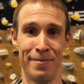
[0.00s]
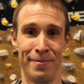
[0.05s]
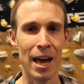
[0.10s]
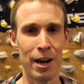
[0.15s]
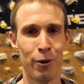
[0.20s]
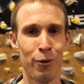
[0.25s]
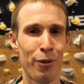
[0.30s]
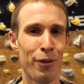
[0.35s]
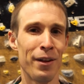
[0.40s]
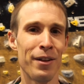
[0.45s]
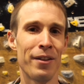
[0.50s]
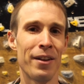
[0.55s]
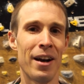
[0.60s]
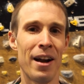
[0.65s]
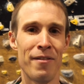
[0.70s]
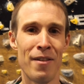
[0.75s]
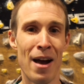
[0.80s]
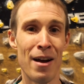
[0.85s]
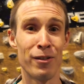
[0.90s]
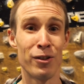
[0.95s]
I don't think that
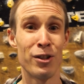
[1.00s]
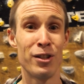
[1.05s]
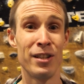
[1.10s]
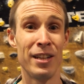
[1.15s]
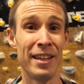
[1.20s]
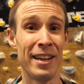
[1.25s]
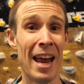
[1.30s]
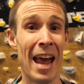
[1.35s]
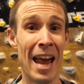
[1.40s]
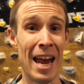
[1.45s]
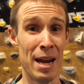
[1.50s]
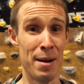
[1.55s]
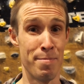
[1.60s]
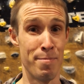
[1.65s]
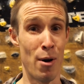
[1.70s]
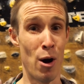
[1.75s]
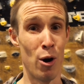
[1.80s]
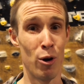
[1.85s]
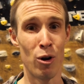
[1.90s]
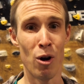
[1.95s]
I've ever seen a
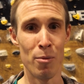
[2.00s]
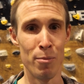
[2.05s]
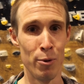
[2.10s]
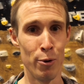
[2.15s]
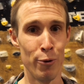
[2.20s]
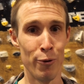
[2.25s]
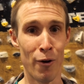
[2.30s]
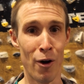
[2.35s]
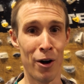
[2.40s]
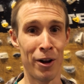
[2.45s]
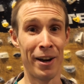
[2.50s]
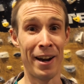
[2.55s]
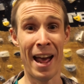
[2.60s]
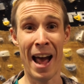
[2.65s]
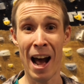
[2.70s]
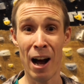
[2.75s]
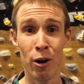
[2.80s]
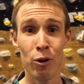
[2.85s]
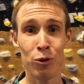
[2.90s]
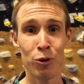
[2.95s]
pogo move on an
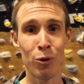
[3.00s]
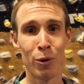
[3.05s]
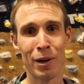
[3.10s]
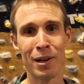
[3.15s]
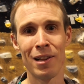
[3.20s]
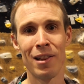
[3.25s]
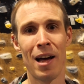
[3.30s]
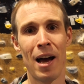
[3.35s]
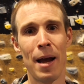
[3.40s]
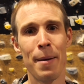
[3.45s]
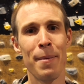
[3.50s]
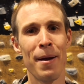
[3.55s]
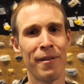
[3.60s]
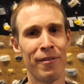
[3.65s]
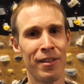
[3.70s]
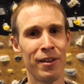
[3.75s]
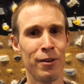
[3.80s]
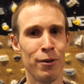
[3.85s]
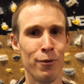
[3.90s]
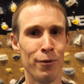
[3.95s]
outdoor climb.
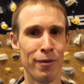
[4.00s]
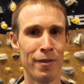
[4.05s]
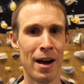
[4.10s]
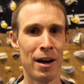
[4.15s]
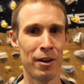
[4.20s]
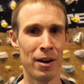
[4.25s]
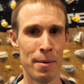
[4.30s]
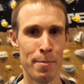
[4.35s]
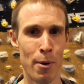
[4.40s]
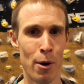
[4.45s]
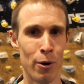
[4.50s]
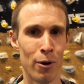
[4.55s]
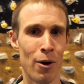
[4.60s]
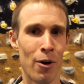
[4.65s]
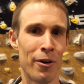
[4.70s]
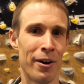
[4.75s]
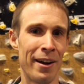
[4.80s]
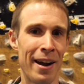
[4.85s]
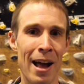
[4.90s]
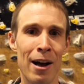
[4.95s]
If you've found a
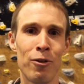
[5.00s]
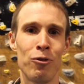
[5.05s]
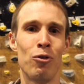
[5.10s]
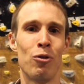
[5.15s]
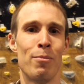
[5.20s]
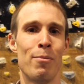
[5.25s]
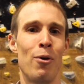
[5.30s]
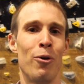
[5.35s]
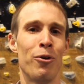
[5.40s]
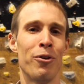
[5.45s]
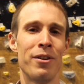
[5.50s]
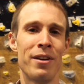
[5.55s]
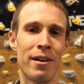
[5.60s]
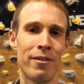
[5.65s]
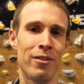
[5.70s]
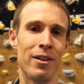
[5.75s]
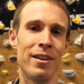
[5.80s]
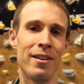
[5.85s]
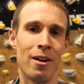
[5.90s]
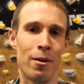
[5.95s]
pogo on an outdoor boulder,
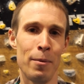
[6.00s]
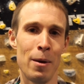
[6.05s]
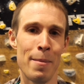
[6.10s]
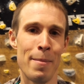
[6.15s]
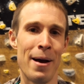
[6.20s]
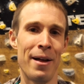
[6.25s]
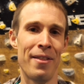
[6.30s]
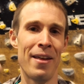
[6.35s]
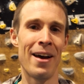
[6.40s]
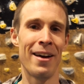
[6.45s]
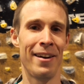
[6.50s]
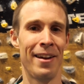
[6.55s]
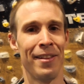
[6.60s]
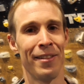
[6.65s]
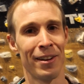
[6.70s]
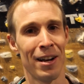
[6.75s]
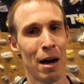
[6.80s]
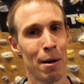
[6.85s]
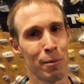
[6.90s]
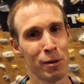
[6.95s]
definitely tell me about that in
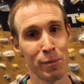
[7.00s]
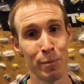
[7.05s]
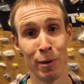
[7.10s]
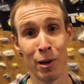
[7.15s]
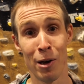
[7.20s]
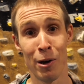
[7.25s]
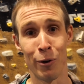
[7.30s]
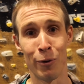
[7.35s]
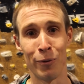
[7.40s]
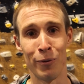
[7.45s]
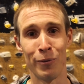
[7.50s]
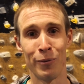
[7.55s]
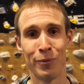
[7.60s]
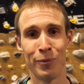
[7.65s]
the comments below.